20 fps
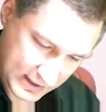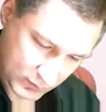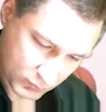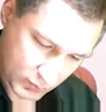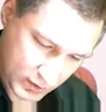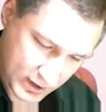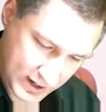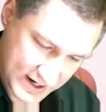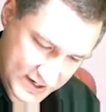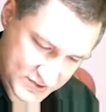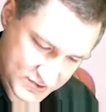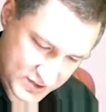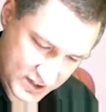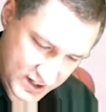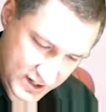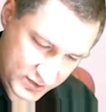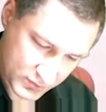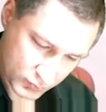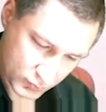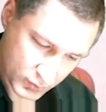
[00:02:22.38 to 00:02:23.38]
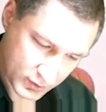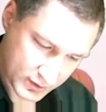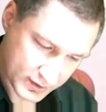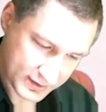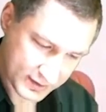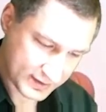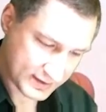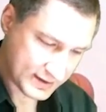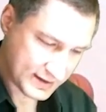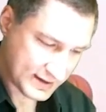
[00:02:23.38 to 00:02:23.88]
and y is greater than
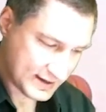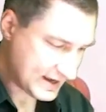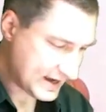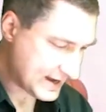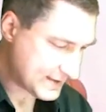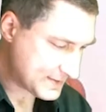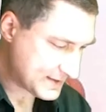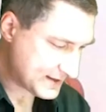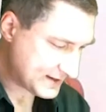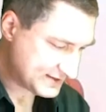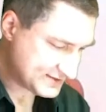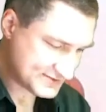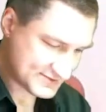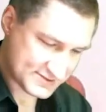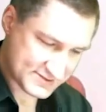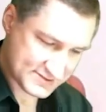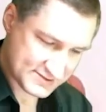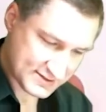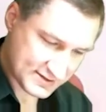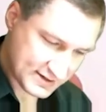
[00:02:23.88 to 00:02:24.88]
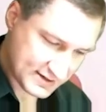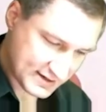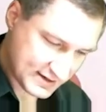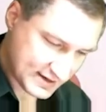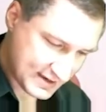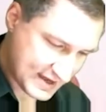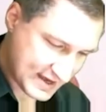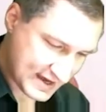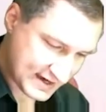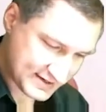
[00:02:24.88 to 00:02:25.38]
1. And then it's
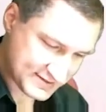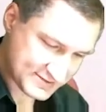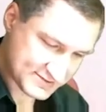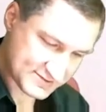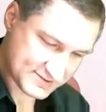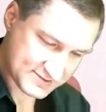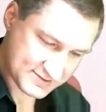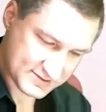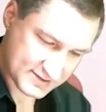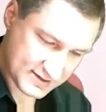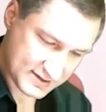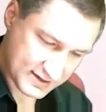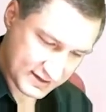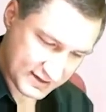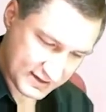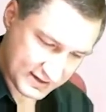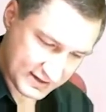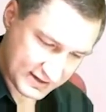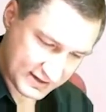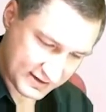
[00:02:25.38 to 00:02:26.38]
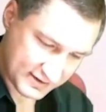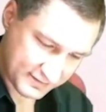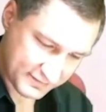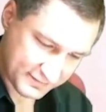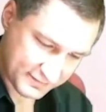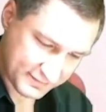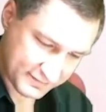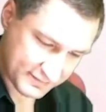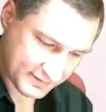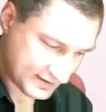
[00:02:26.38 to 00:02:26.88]
x
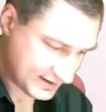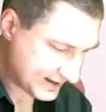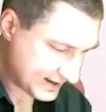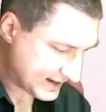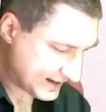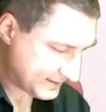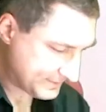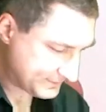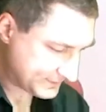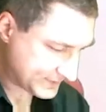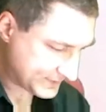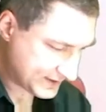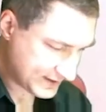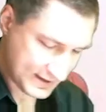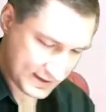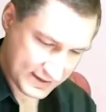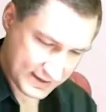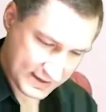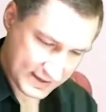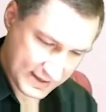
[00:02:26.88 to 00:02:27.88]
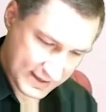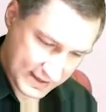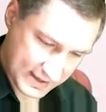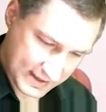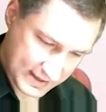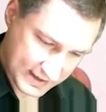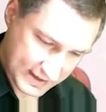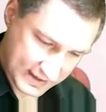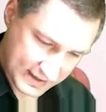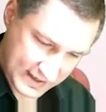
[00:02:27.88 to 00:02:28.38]
if um,
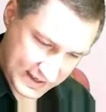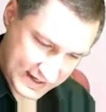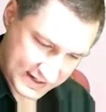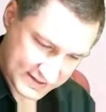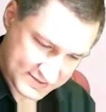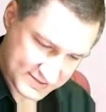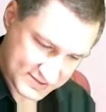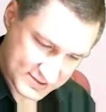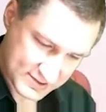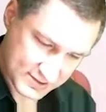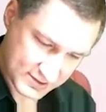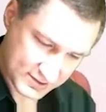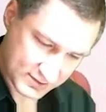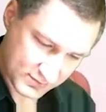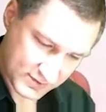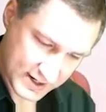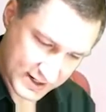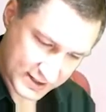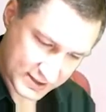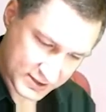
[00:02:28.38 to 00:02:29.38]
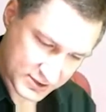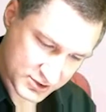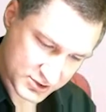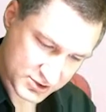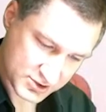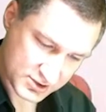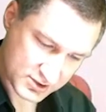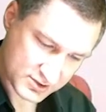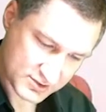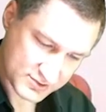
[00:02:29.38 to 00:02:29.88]
x is in the
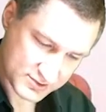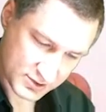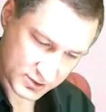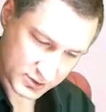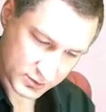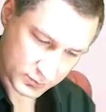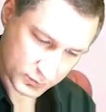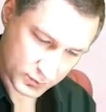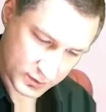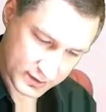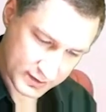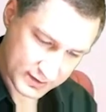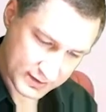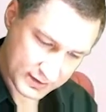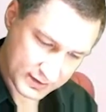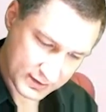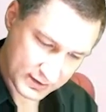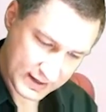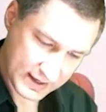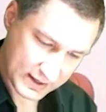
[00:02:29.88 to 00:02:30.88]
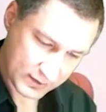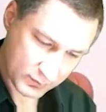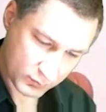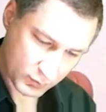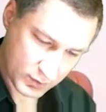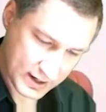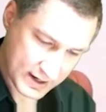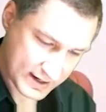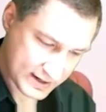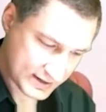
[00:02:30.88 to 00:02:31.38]
range 0 to 1 and
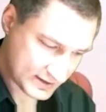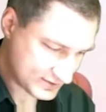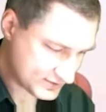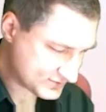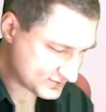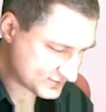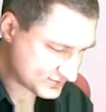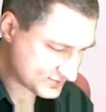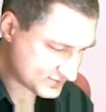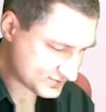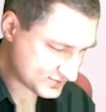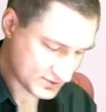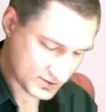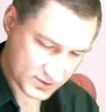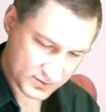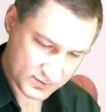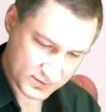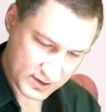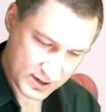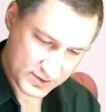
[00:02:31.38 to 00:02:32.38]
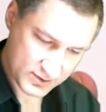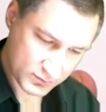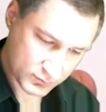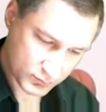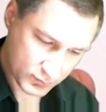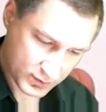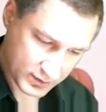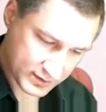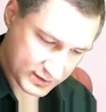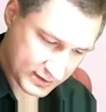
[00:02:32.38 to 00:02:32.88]
y is greater
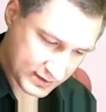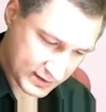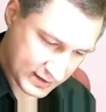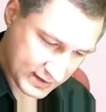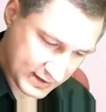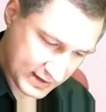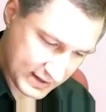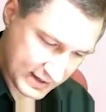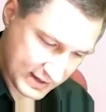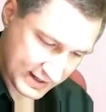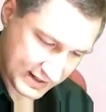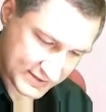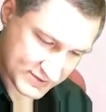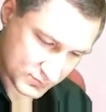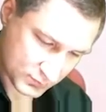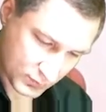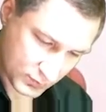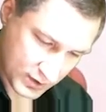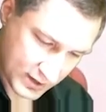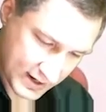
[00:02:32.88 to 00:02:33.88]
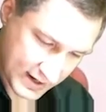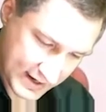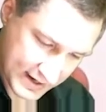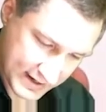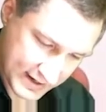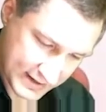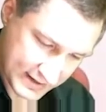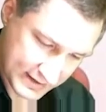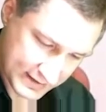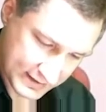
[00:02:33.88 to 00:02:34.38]
than 1 and it's
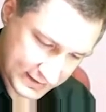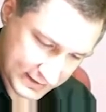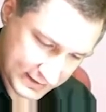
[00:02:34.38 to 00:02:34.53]
y